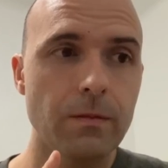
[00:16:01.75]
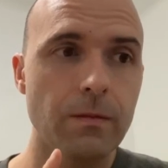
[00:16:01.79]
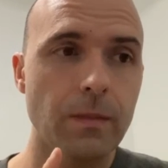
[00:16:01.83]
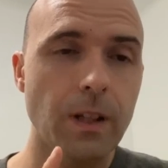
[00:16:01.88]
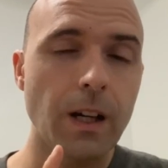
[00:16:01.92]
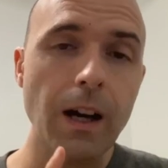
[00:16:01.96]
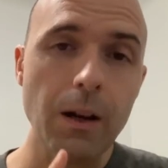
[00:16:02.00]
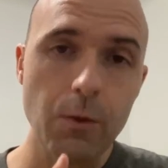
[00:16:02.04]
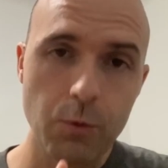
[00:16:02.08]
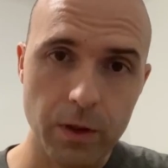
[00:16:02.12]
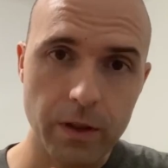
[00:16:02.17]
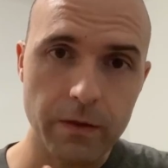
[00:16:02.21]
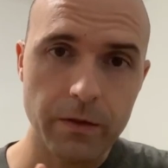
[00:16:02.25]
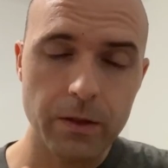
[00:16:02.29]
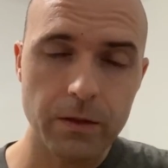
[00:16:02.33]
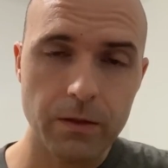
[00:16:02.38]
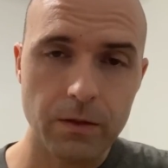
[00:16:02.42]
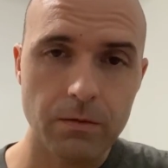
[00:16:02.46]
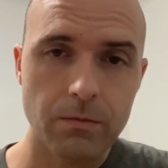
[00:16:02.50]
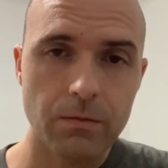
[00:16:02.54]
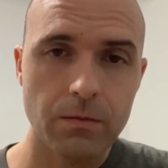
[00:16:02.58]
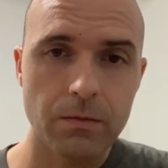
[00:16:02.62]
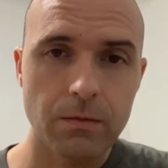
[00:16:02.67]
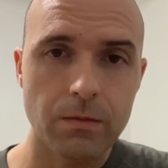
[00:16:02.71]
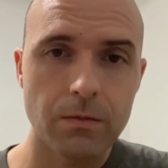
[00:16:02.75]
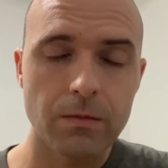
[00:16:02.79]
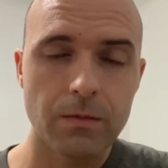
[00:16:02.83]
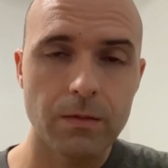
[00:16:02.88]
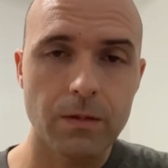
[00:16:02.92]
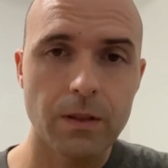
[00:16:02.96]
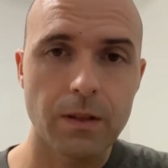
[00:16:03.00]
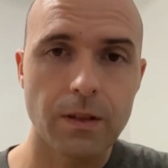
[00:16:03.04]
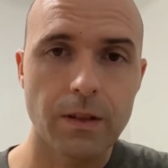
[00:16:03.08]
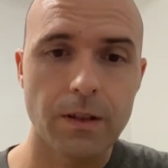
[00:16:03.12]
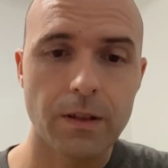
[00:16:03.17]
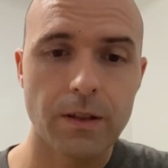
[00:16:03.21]
However,
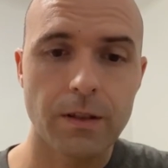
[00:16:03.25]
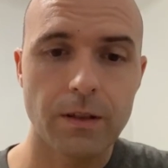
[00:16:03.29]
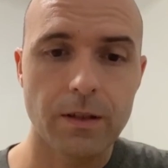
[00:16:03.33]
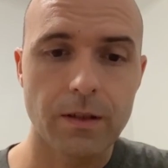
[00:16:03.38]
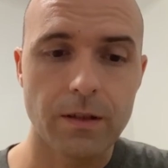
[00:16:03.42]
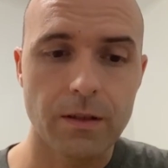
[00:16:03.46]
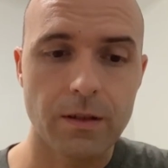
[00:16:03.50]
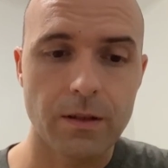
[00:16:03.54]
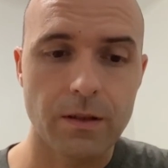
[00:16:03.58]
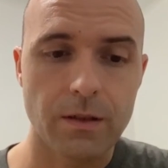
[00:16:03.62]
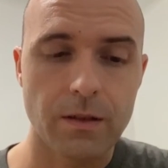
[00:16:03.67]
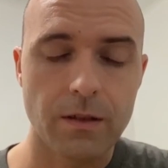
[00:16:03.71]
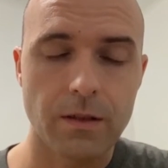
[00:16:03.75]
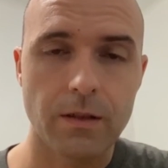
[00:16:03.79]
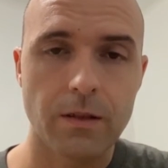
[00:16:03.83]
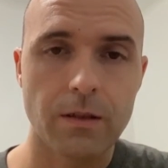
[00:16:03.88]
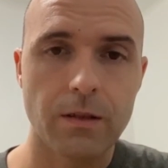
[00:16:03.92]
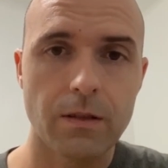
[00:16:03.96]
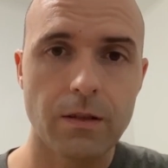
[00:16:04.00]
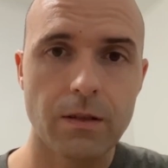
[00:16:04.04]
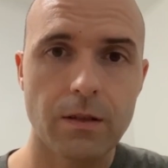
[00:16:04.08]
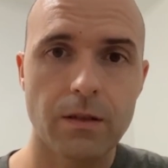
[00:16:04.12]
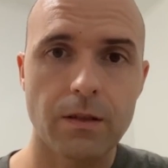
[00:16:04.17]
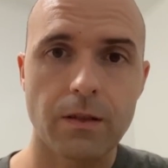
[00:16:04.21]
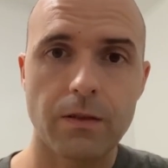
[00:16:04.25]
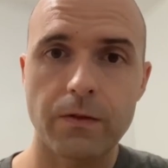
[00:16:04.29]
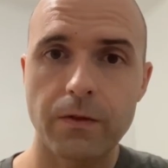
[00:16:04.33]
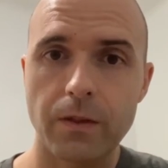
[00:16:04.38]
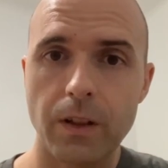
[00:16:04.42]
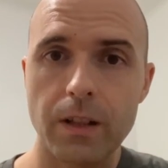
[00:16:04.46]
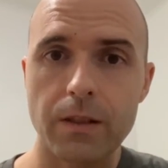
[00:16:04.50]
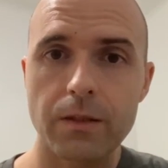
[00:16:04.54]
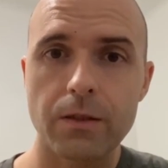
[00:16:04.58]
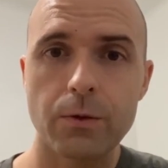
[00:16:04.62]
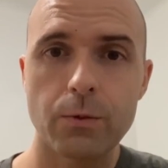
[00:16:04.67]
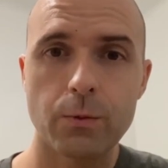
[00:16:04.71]
the
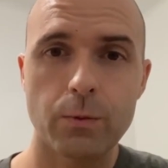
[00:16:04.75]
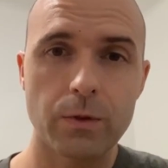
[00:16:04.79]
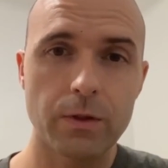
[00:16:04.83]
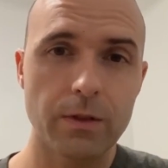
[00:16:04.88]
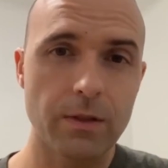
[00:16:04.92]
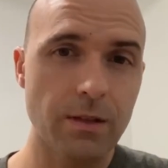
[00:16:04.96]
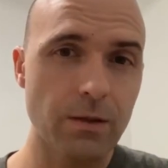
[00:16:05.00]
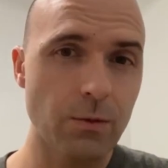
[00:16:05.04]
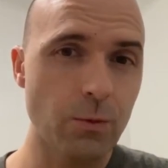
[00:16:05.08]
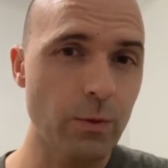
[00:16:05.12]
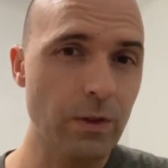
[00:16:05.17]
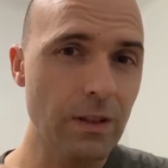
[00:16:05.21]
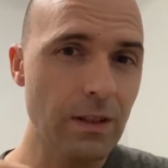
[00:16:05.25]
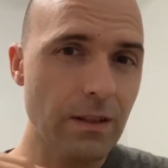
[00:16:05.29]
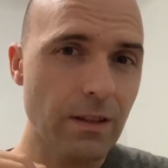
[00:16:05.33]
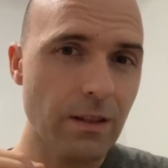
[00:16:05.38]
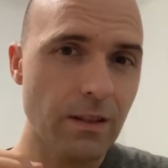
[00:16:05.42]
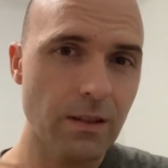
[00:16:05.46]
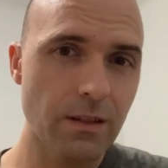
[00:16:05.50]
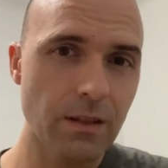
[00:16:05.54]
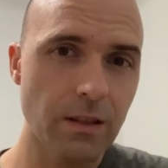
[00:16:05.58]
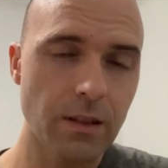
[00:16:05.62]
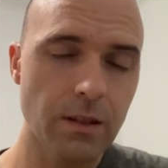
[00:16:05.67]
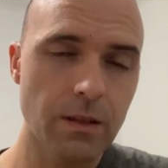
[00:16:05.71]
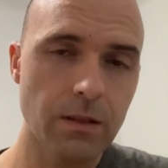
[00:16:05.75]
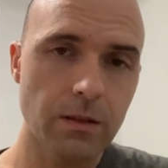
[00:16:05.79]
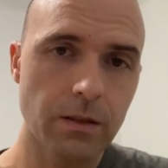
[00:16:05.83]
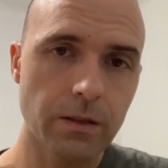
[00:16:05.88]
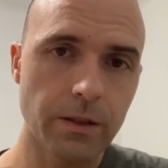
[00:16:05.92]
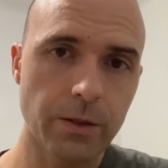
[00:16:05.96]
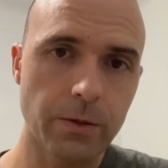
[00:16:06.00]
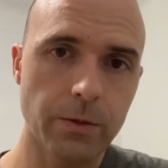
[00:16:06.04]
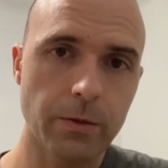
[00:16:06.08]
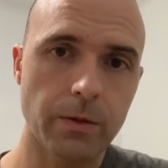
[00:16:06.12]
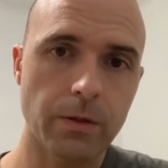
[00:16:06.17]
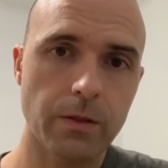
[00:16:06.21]
fuzzer will still
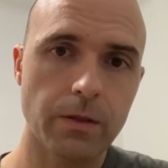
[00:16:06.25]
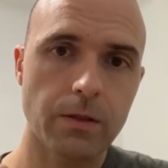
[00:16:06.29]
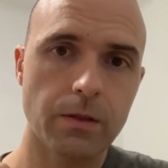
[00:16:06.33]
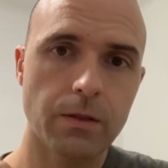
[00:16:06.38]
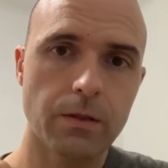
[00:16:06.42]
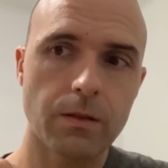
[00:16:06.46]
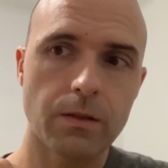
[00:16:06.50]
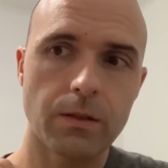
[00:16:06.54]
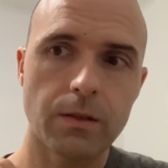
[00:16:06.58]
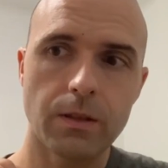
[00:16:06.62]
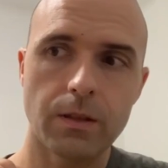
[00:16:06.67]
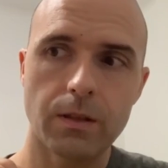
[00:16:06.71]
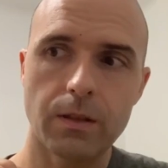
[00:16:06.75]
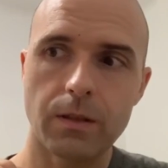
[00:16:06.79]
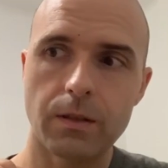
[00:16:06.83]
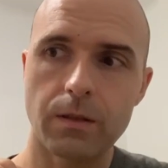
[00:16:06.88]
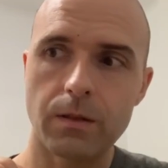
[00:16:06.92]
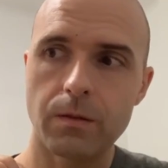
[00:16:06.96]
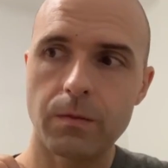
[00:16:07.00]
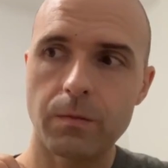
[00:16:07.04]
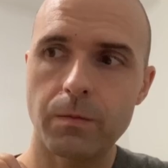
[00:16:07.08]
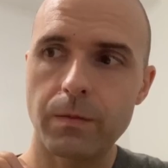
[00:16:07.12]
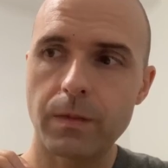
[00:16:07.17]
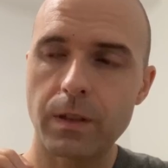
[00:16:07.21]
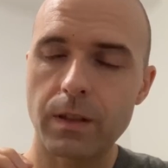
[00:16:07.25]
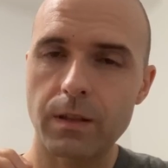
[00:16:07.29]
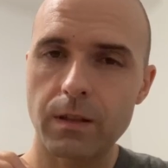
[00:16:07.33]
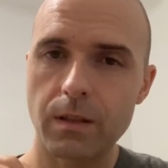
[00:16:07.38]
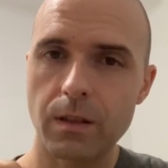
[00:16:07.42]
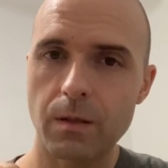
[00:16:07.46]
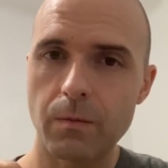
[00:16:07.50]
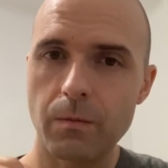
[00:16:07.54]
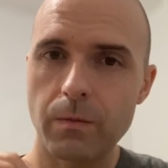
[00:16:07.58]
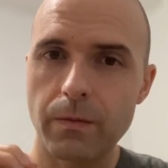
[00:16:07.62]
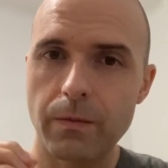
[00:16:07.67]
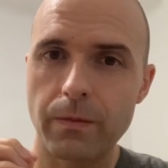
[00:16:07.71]
use
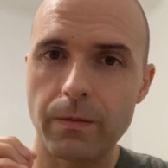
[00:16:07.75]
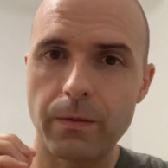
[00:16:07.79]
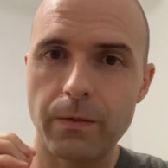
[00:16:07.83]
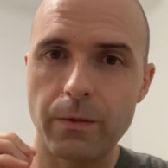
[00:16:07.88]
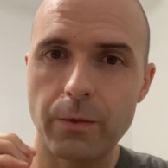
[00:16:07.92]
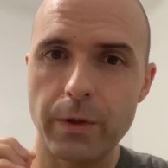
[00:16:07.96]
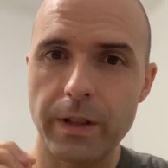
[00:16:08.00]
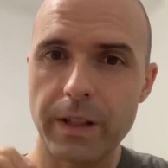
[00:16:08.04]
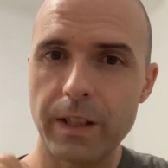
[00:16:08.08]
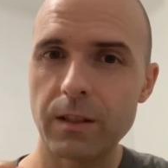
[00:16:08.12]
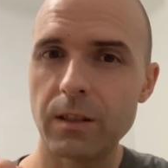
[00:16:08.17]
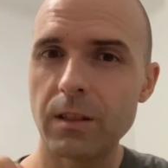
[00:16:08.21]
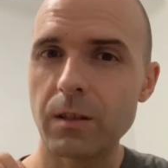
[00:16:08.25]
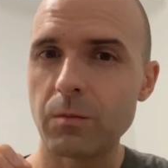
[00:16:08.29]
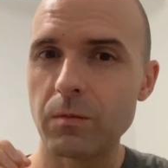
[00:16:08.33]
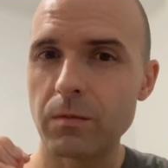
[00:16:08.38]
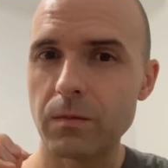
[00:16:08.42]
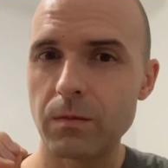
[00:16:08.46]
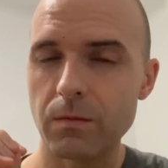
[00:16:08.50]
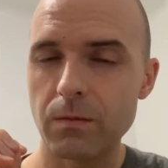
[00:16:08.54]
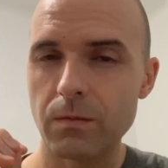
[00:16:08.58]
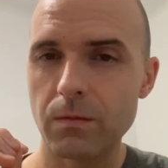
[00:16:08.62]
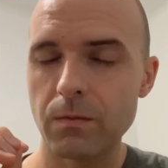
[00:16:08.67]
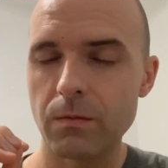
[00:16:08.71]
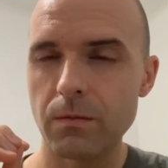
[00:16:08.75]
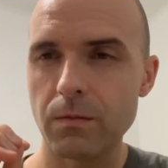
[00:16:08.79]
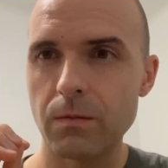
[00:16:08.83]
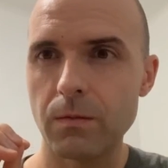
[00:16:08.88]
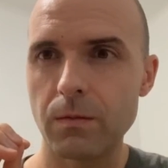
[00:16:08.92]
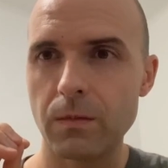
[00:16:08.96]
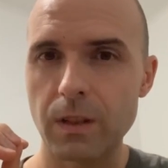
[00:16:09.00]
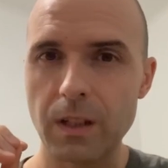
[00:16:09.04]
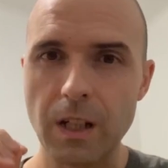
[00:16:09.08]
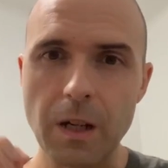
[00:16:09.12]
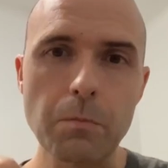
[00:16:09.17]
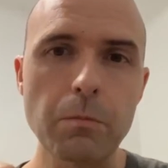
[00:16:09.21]
some random
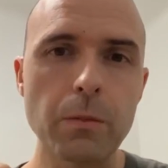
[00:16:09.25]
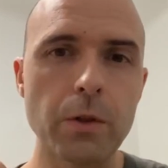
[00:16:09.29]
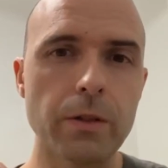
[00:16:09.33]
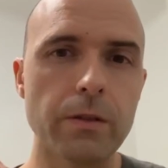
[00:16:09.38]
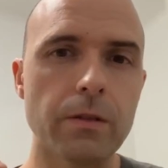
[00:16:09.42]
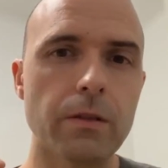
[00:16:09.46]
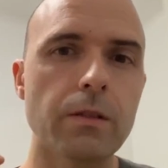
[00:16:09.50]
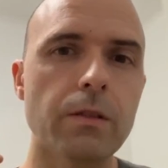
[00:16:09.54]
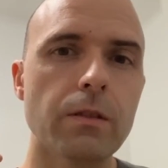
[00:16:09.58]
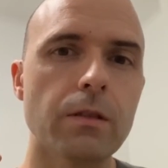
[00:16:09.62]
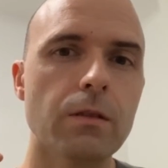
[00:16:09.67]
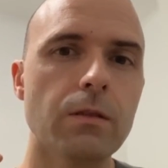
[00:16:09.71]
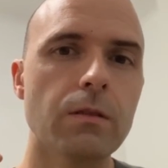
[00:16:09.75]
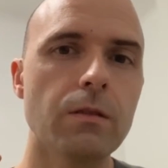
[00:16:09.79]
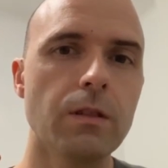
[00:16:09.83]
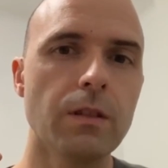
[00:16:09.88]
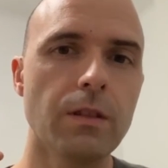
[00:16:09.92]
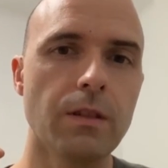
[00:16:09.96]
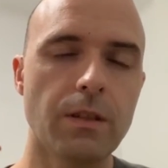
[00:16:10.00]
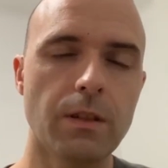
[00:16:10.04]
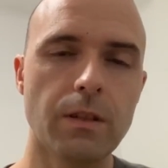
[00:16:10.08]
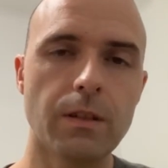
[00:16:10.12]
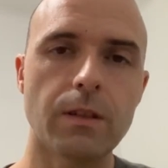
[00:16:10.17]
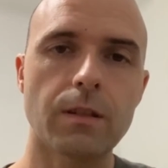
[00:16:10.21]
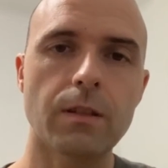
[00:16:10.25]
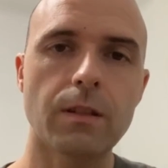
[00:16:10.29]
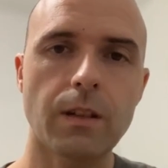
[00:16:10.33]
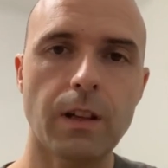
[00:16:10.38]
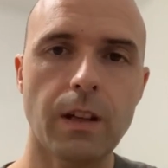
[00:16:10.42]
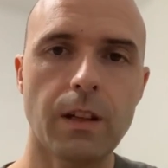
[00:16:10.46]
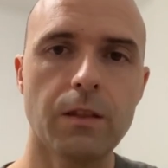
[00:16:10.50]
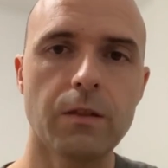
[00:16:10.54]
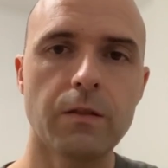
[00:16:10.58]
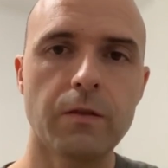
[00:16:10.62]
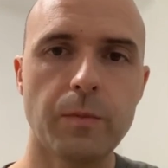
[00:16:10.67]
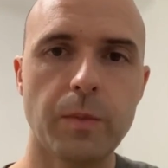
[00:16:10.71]
numbers in these
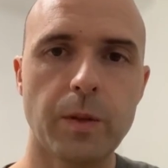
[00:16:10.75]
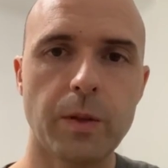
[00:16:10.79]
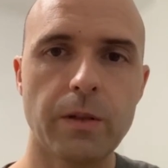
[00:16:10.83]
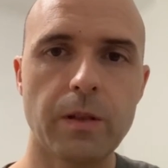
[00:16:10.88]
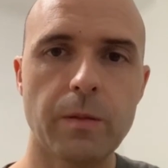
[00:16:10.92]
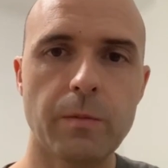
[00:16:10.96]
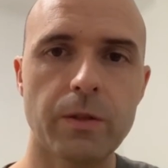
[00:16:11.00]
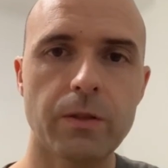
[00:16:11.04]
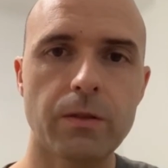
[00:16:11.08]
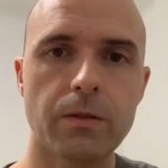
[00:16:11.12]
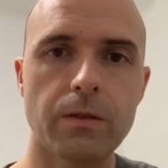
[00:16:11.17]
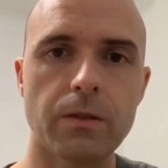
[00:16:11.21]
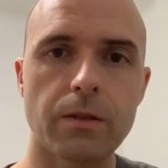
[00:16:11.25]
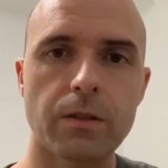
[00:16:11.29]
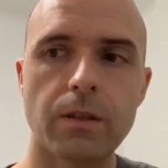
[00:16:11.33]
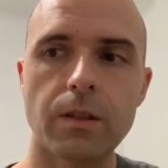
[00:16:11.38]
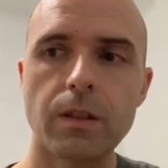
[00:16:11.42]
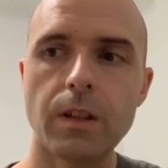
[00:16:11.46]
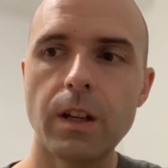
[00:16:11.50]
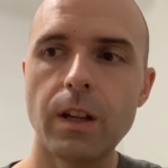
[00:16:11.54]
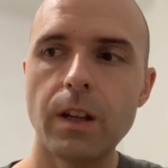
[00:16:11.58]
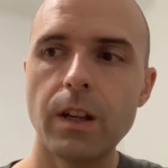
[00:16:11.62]
kind of parameters.